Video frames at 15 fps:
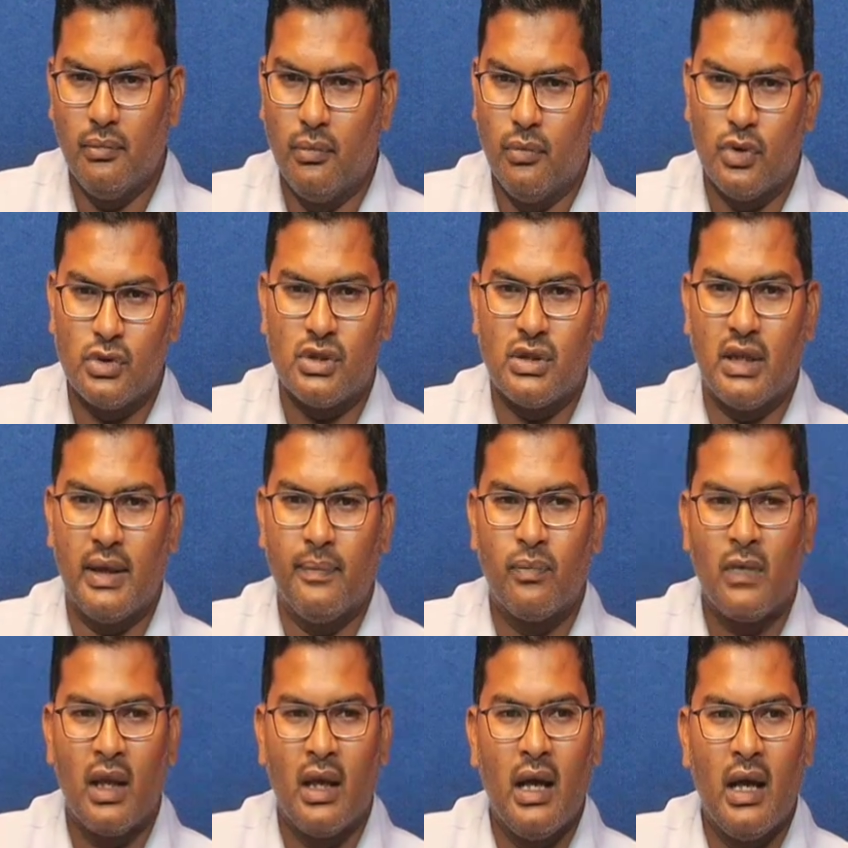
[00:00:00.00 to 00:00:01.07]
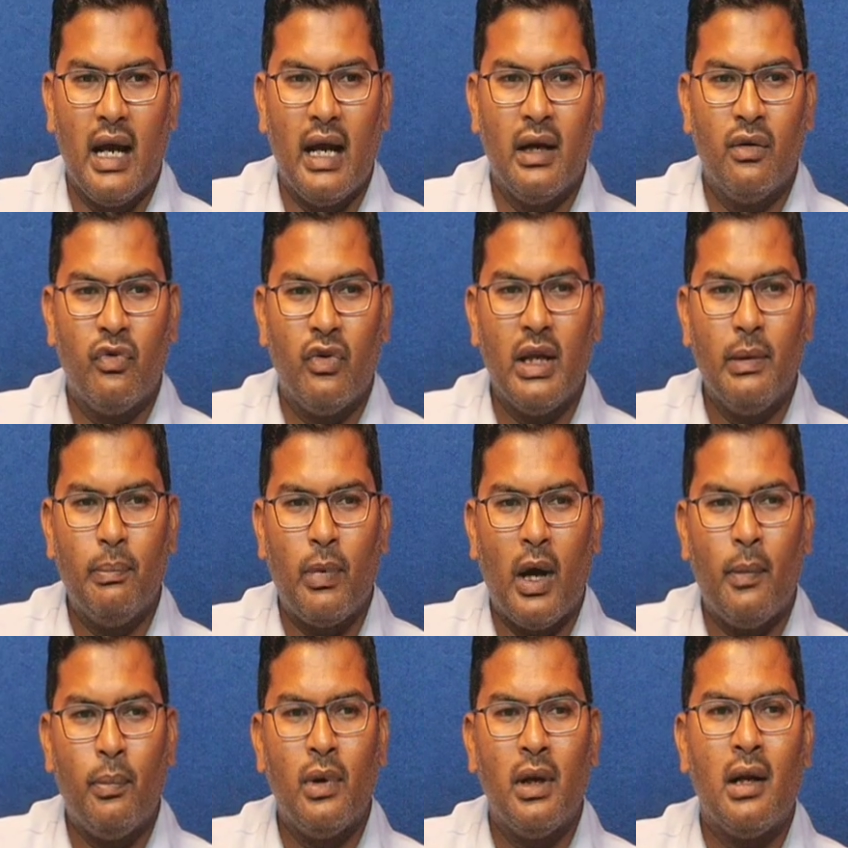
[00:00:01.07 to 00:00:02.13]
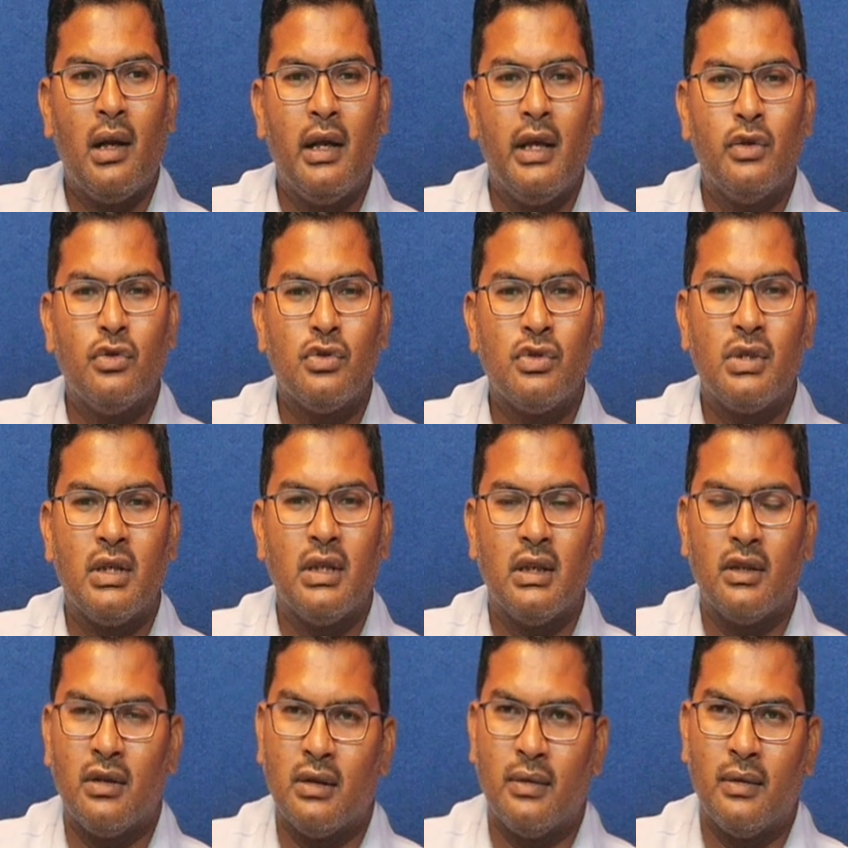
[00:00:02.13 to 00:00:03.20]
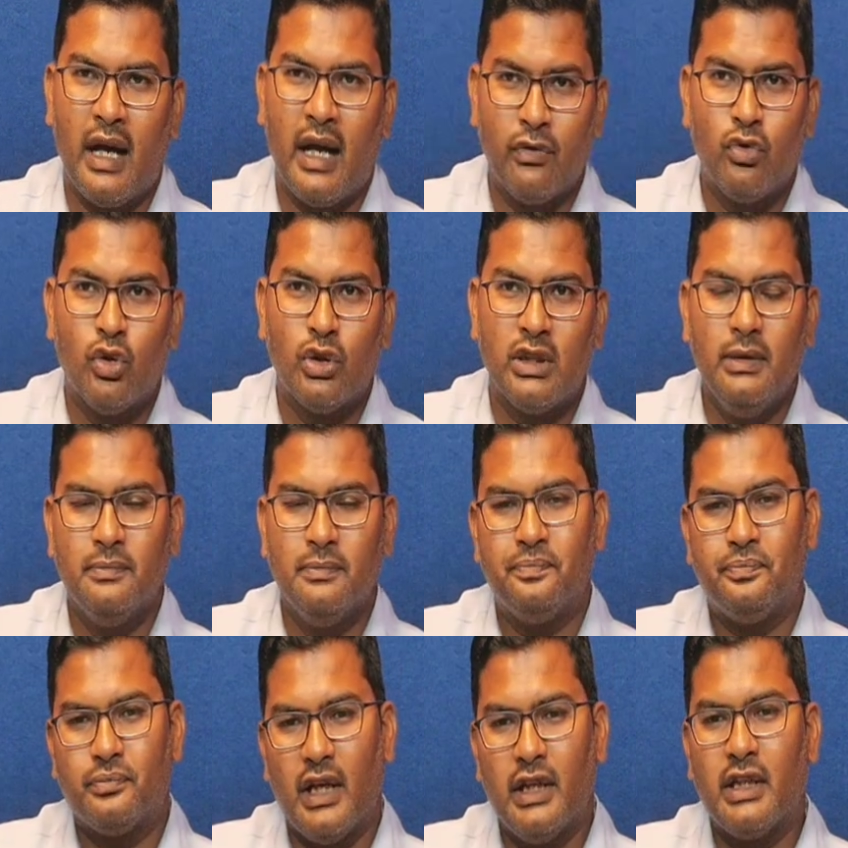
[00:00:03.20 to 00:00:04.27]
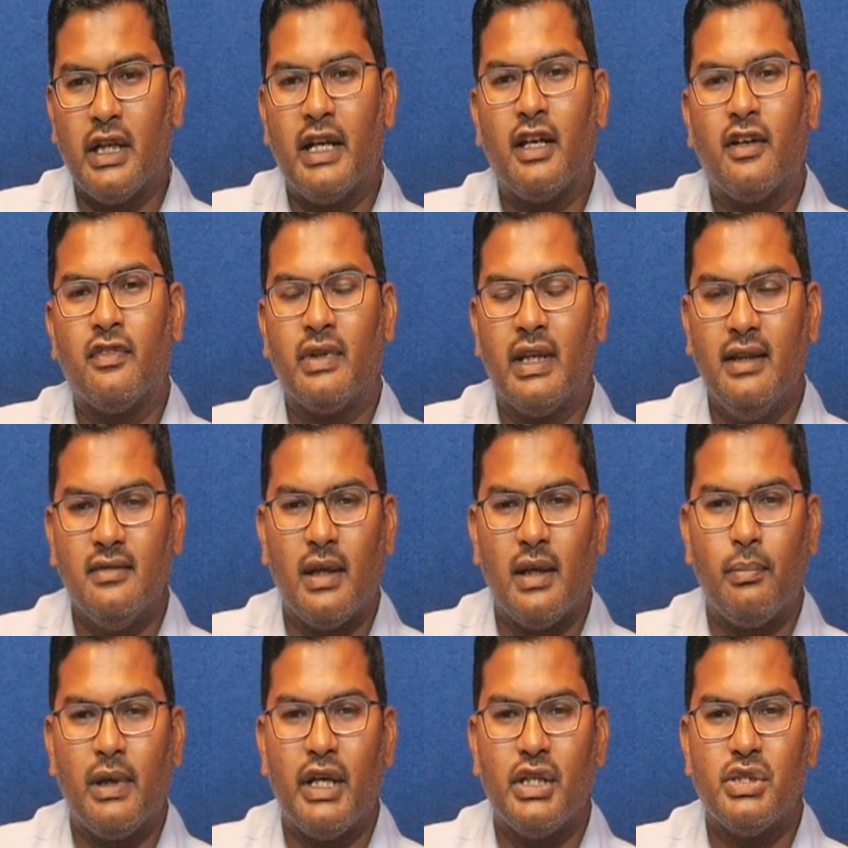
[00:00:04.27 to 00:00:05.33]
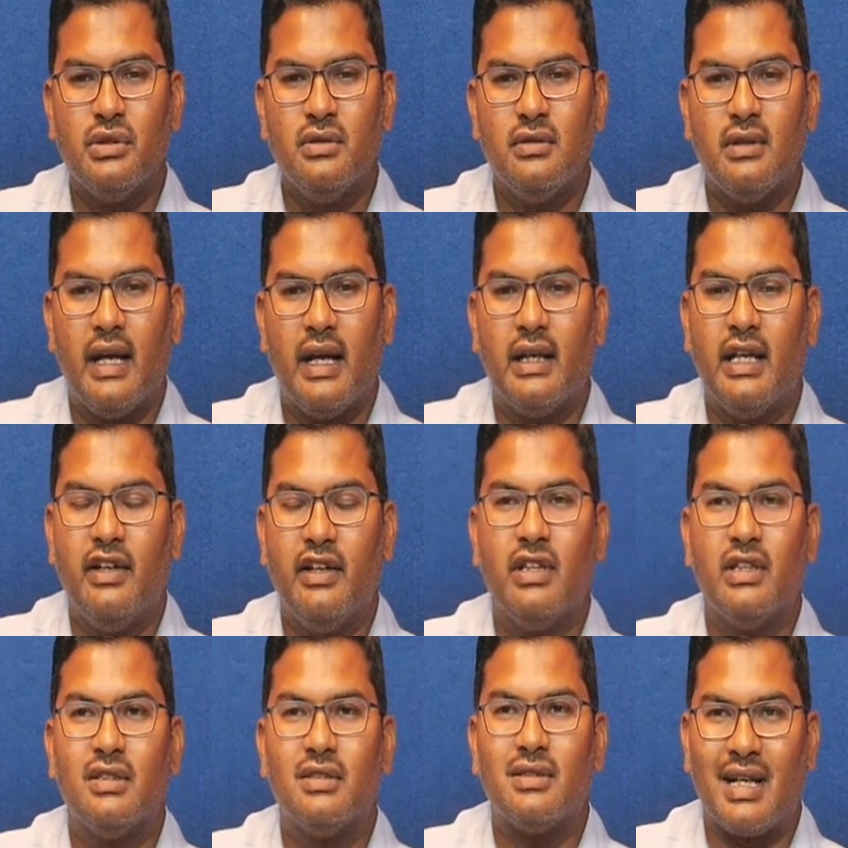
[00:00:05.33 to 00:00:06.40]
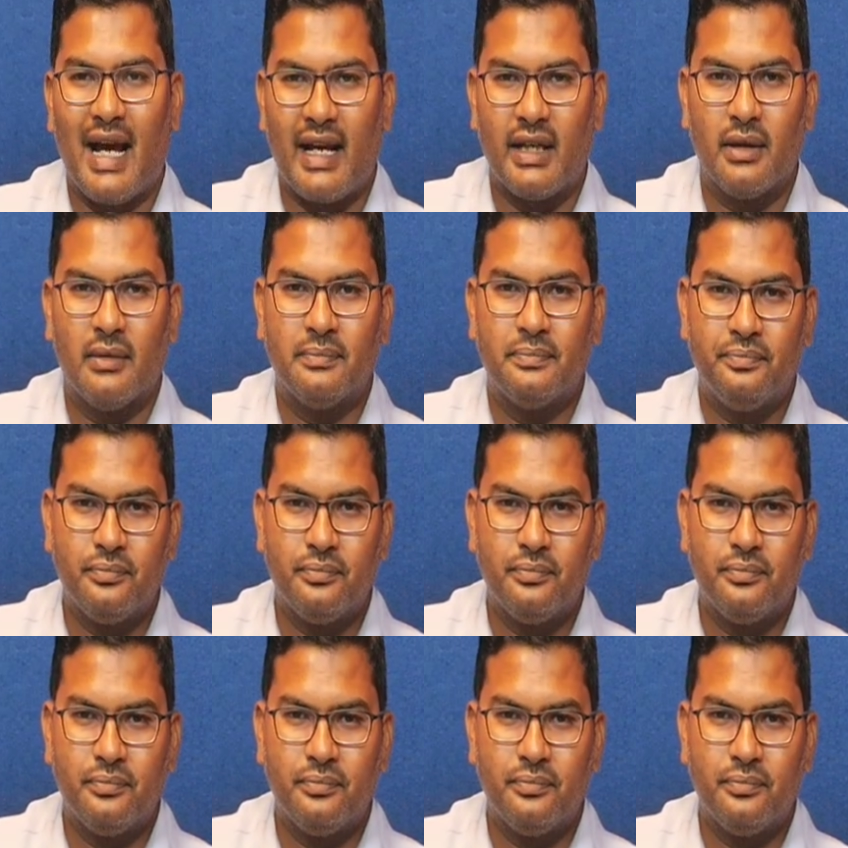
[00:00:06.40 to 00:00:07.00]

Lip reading: mostly, and very popularly used in the IoT, Internet of Things applications and event tracking.